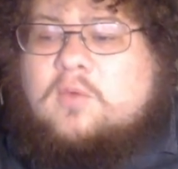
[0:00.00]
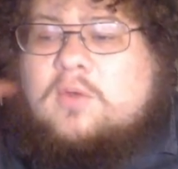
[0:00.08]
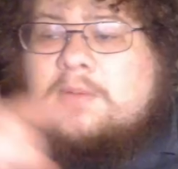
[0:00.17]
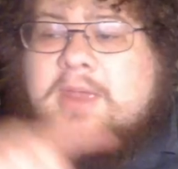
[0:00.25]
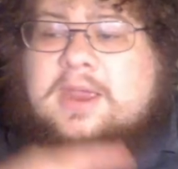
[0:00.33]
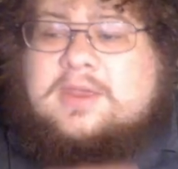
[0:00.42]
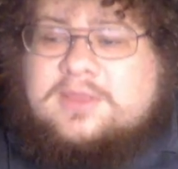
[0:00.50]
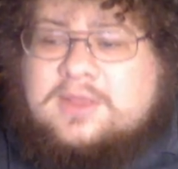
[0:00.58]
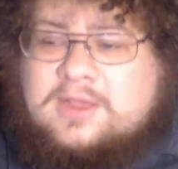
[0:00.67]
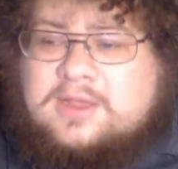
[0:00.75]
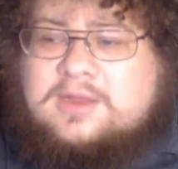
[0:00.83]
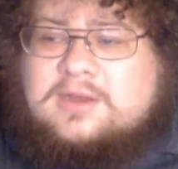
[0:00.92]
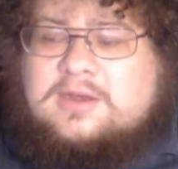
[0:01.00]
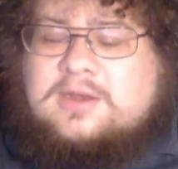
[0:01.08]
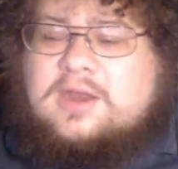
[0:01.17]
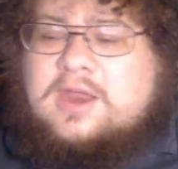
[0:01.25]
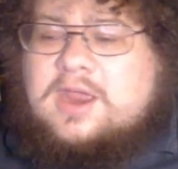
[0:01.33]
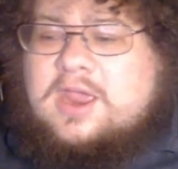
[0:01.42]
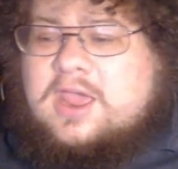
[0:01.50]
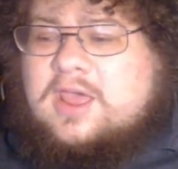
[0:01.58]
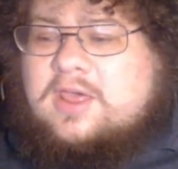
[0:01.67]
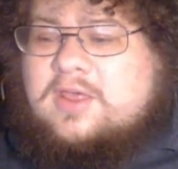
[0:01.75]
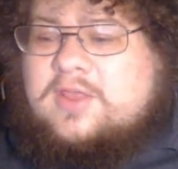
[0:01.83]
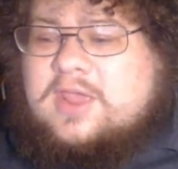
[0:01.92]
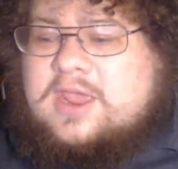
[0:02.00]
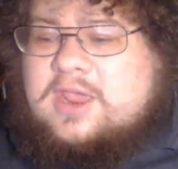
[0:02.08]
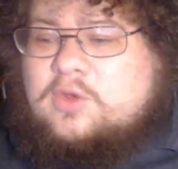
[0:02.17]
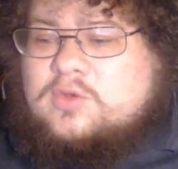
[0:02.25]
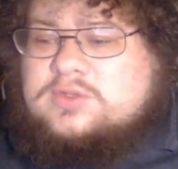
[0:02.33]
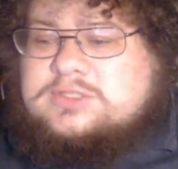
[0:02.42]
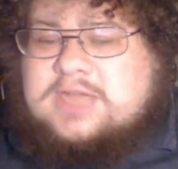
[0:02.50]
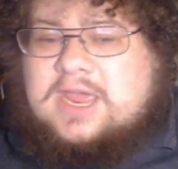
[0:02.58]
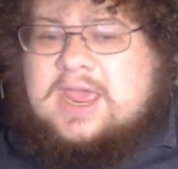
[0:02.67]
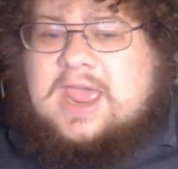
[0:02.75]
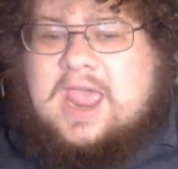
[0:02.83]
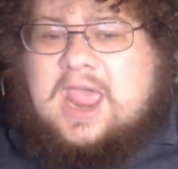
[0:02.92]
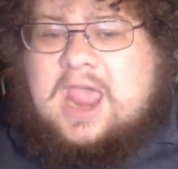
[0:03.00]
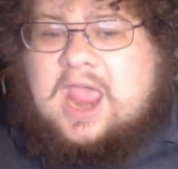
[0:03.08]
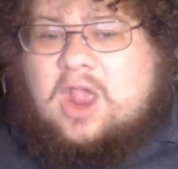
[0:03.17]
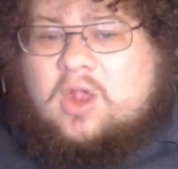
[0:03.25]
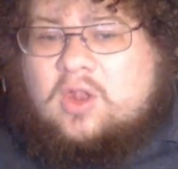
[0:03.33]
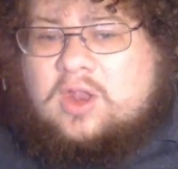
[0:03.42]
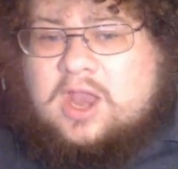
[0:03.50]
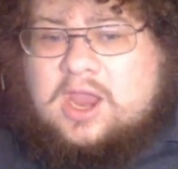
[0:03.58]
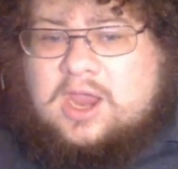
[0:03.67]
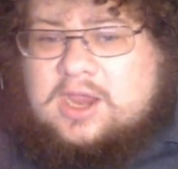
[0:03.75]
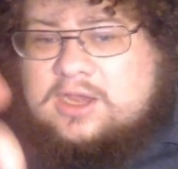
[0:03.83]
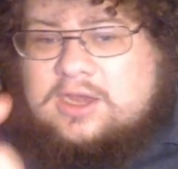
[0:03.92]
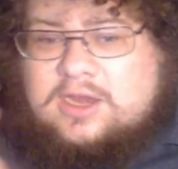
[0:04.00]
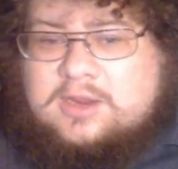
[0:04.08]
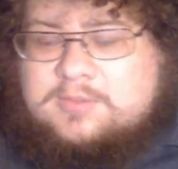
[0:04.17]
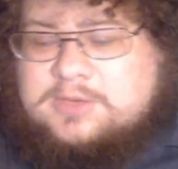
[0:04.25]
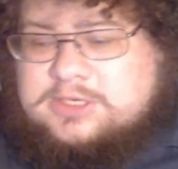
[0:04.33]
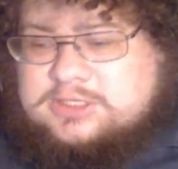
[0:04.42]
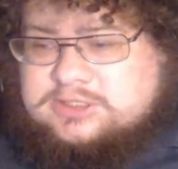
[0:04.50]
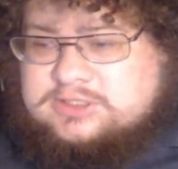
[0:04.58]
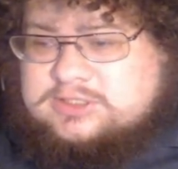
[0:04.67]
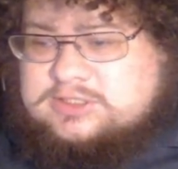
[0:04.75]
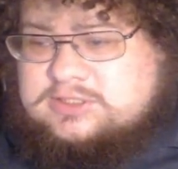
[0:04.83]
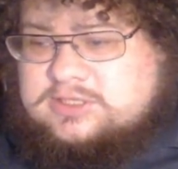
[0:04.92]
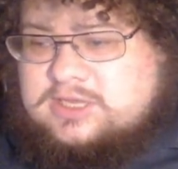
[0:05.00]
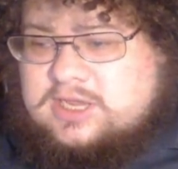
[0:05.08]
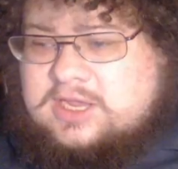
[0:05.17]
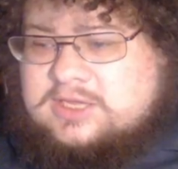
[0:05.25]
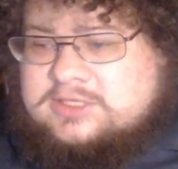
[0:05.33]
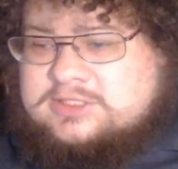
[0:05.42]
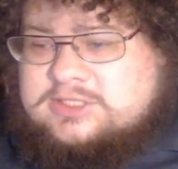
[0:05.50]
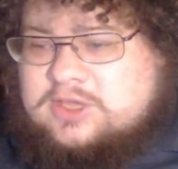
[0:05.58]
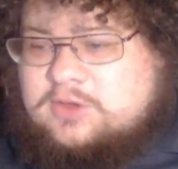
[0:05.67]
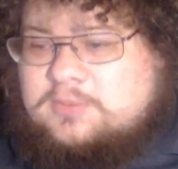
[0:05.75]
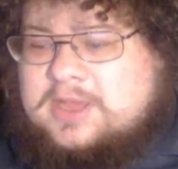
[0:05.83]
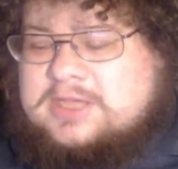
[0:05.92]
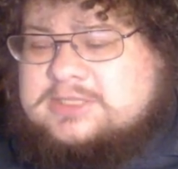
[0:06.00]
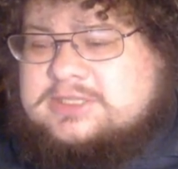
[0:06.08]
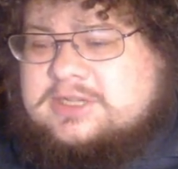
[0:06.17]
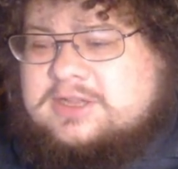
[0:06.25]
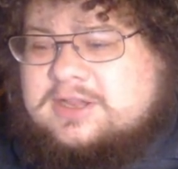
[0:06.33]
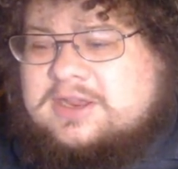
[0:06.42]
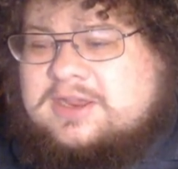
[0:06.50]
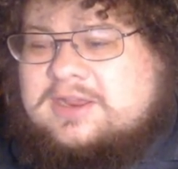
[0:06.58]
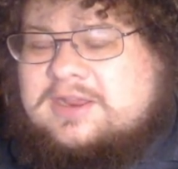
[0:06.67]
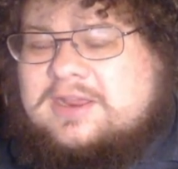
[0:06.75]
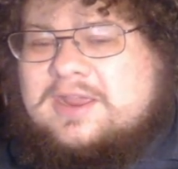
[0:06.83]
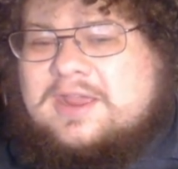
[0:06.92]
Well, back then, they used outlined images, and so basically,